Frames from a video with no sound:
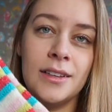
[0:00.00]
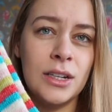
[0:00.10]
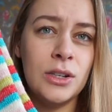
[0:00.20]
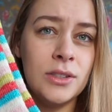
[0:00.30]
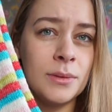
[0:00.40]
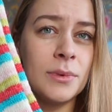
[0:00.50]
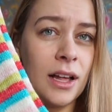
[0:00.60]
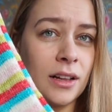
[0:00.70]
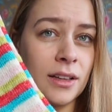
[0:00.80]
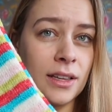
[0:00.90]
do some
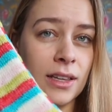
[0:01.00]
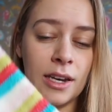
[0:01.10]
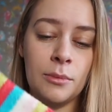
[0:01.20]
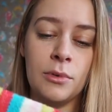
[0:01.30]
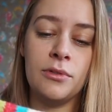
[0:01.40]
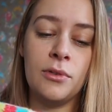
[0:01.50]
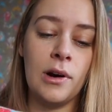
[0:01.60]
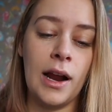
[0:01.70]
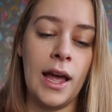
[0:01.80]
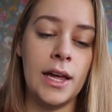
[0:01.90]
calculating
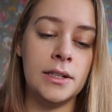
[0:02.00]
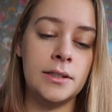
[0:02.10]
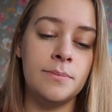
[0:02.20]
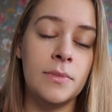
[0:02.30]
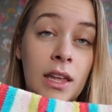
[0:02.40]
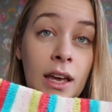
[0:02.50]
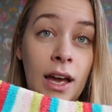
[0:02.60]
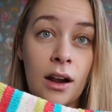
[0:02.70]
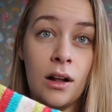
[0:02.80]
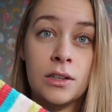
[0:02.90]
beforehand,
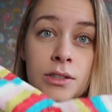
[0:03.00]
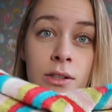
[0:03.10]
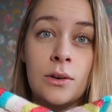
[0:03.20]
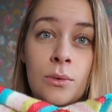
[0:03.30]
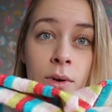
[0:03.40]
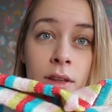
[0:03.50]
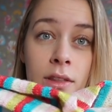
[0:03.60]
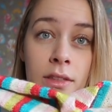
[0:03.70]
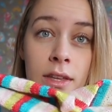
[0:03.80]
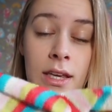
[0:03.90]
and also with
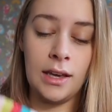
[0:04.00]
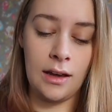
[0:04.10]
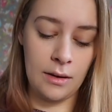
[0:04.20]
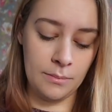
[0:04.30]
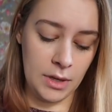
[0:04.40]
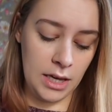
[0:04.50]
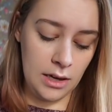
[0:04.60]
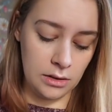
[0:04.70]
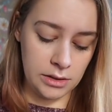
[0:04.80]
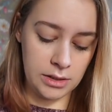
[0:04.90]
the
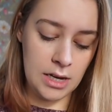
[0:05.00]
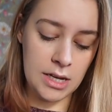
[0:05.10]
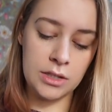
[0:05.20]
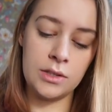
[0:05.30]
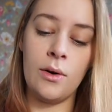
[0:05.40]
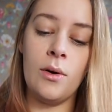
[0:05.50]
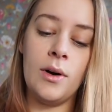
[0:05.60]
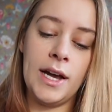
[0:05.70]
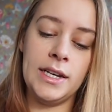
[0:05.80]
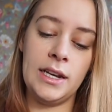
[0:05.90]
heels. So
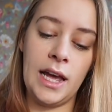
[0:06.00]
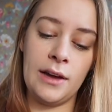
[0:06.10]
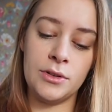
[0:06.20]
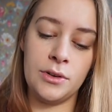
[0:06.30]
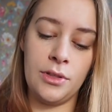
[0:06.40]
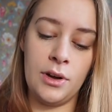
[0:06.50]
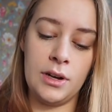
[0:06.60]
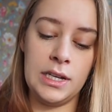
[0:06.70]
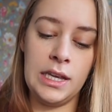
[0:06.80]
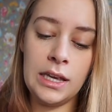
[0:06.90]
I did
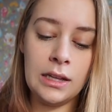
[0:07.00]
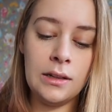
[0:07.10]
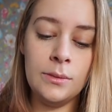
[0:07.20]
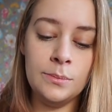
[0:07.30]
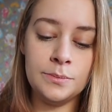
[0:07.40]
afterthought heel.